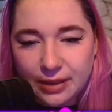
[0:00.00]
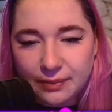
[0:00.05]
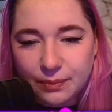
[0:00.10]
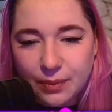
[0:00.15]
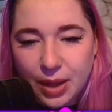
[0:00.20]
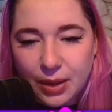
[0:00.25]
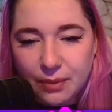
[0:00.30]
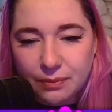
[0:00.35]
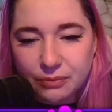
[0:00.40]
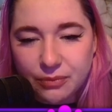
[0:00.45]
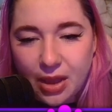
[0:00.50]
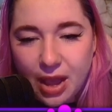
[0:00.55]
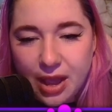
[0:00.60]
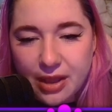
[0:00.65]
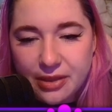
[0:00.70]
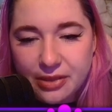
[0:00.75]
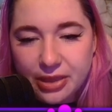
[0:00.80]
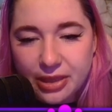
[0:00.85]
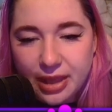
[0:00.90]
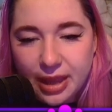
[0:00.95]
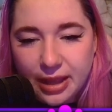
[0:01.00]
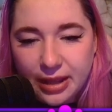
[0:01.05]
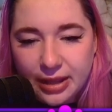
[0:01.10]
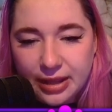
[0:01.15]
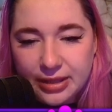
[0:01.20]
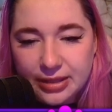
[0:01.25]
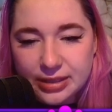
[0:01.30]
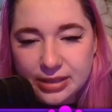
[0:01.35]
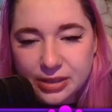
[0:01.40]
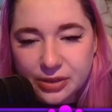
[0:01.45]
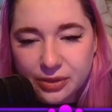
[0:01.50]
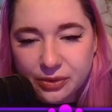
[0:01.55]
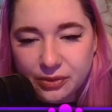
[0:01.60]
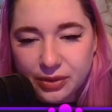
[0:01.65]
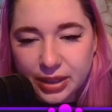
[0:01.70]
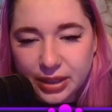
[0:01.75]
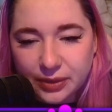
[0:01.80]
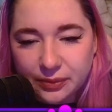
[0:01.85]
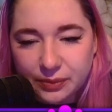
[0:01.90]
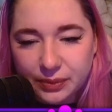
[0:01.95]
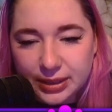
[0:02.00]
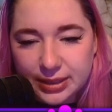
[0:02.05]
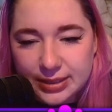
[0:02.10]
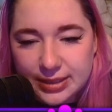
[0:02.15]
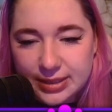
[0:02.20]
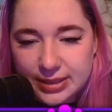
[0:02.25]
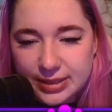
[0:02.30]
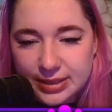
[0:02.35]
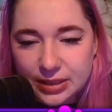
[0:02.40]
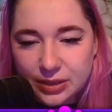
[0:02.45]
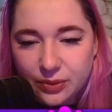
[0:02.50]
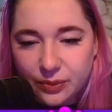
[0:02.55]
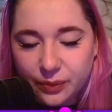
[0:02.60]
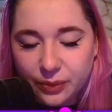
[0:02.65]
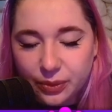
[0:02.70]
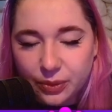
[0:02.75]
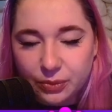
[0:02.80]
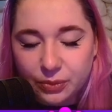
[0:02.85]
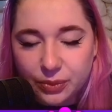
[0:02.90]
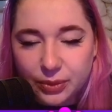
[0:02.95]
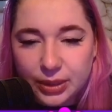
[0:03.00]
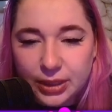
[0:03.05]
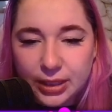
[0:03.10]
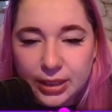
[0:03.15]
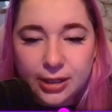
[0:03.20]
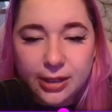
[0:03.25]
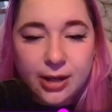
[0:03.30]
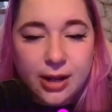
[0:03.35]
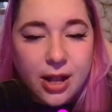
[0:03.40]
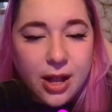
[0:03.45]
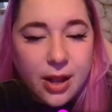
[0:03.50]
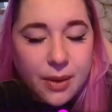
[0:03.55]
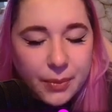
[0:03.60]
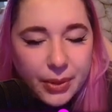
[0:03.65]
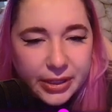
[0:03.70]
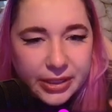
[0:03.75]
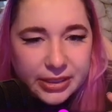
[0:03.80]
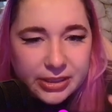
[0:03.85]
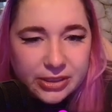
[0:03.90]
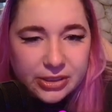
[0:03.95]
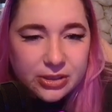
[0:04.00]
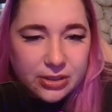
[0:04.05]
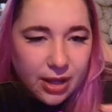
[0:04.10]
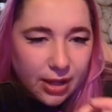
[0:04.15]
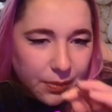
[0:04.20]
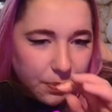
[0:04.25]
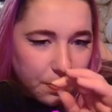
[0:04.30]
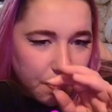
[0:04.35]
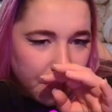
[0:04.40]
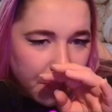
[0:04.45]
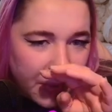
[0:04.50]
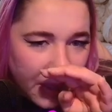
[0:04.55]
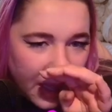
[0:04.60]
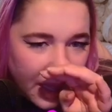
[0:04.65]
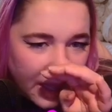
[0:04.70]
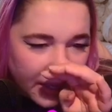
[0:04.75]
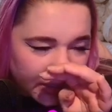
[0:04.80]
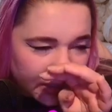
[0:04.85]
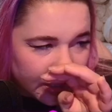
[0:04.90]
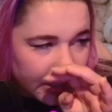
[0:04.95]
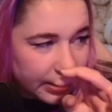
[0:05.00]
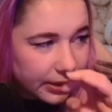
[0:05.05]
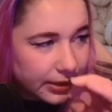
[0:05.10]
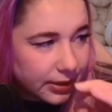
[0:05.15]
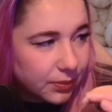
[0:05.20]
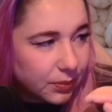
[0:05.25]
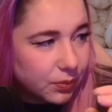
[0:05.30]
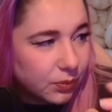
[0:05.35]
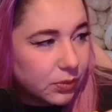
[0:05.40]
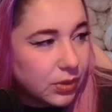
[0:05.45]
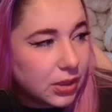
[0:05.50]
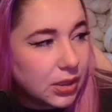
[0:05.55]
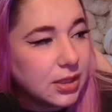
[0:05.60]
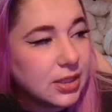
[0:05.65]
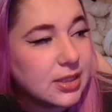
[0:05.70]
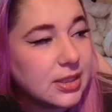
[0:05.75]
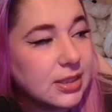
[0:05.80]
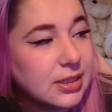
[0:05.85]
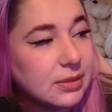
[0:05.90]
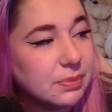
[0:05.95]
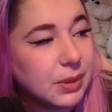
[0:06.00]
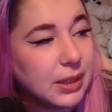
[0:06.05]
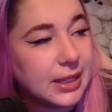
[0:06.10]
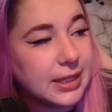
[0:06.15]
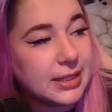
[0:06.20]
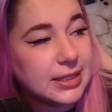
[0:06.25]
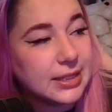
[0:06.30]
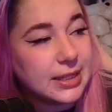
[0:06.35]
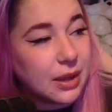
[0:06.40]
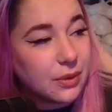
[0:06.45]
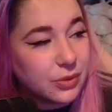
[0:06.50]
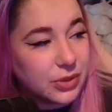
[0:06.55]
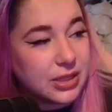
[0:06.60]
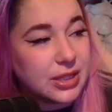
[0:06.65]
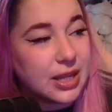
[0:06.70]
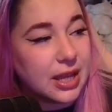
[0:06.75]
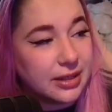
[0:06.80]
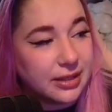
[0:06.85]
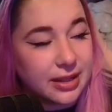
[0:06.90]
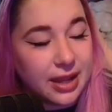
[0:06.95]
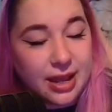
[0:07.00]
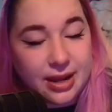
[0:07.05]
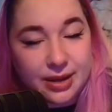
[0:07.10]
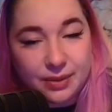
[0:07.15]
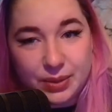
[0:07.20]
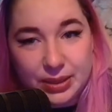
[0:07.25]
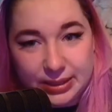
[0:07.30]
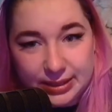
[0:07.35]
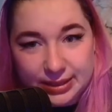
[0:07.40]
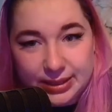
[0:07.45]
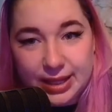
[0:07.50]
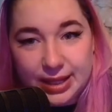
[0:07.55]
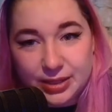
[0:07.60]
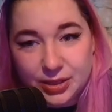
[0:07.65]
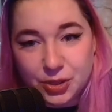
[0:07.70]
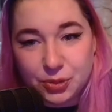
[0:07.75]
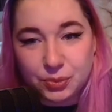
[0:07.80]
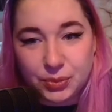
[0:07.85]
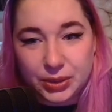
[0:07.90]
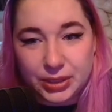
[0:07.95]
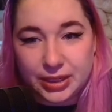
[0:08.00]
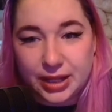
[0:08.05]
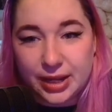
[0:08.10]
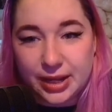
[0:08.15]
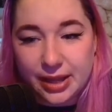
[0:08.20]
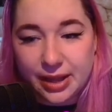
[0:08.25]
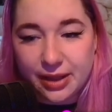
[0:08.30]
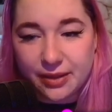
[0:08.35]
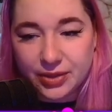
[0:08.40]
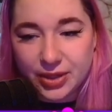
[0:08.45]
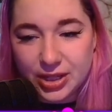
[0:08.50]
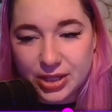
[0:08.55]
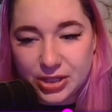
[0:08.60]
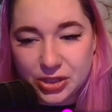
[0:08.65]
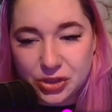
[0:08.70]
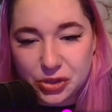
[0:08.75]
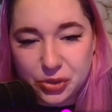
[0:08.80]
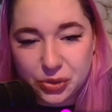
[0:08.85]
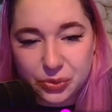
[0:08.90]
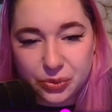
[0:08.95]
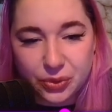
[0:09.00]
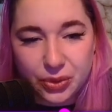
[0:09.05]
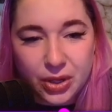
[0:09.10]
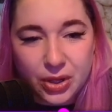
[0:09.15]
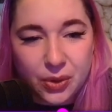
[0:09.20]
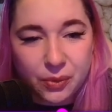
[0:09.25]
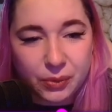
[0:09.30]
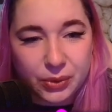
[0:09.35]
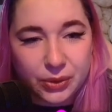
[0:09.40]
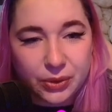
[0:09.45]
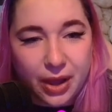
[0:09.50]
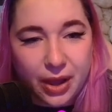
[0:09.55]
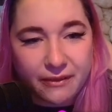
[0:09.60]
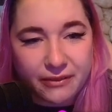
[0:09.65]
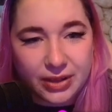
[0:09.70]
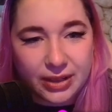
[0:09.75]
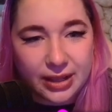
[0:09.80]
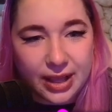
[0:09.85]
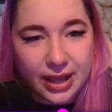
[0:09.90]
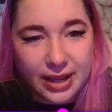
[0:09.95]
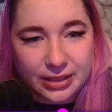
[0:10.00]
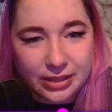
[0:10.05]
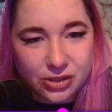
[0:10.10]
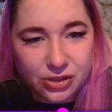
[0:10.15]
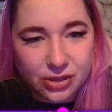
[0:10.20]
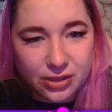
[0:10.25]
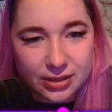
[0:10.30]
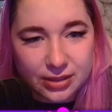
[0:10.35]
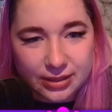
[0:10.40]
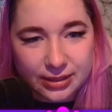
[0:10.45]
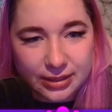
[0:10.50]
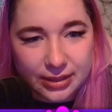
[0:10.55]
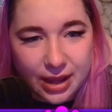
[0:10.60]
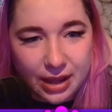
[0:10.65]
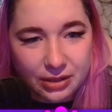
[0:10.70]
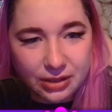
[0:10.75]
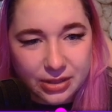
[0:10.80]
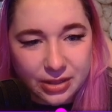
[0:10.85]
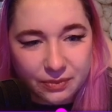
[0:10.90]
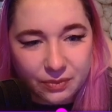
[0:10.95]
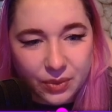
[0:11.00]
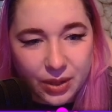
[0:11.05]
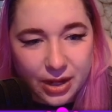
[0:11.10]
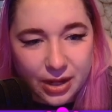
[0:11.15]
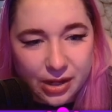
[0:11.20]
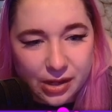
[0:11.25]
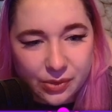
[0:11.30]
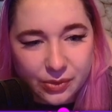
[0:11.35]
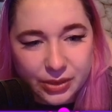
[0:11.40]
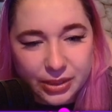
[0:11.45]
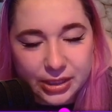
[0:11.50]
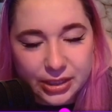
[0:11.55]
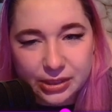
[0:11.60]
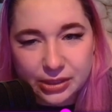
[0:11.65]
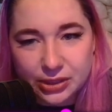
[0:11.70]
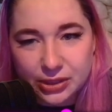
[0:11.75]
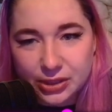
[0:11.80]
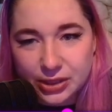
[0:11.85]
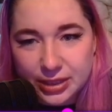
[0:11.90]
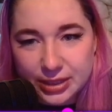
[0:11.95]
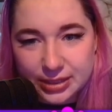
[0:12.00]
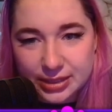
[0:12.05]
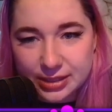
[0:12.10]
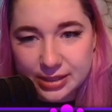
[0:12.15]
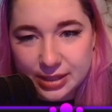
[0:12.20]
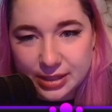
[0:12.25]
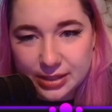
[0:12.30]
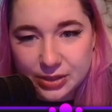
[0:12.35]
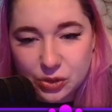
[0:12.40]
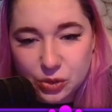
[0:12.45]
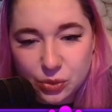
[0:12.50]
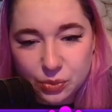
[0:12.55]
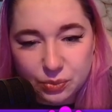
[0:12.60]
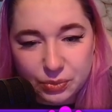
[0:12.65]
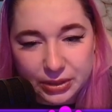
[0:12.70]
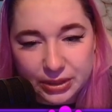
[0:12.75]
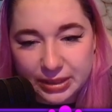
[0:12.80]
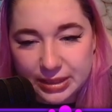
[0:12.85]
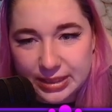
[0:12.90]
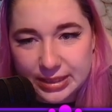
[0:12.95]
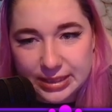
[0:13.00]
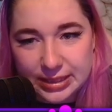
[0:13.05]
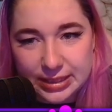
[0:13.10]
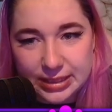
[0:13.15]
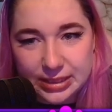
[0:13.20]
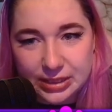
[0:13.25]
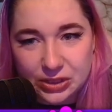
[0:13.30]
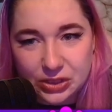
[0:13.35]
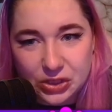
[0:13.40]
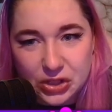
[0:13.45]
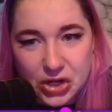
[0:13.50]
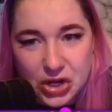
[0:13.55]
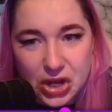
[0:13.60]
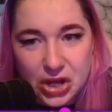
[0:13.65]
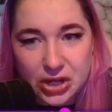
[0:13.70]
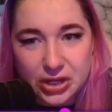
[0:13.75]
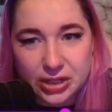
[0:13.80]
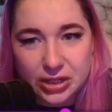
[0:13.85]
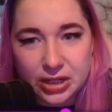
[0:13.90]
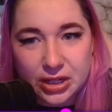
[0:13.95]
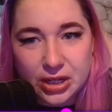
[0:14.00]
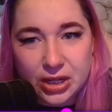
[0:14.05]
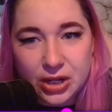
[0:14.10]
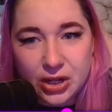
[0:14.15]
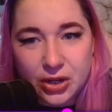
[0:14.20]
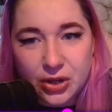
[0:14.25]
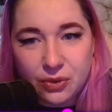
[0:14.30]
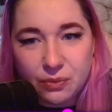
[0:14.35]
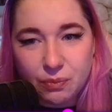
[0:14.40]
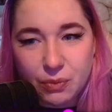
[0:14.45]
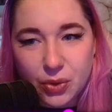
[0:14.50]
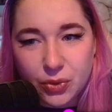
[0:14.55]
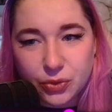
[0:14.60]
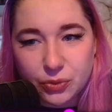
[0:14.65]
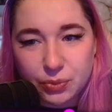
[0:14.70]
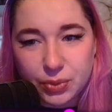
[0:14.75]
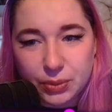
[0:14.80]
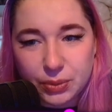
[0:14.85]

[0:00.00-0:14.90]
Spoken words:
I think it's the rig we can see going through here, but it's not bad. Like when it's placed outside the animal, that's when I have an issue. When you have a line suddenly somewhere out here, it's an issue. But this is not. Most